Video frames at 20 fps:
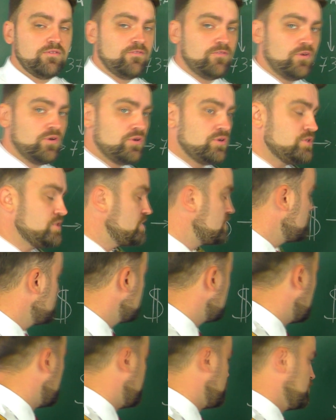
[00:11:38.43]

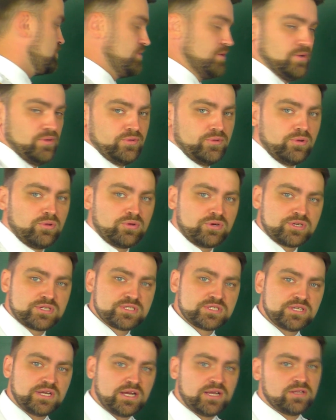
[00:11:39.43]
First, I put the dollar
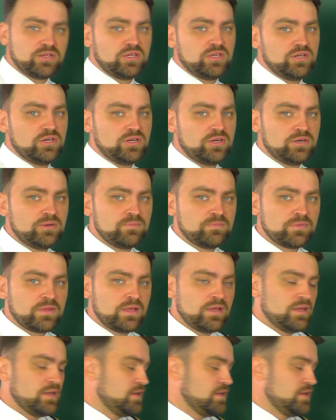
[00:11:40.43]
sign here.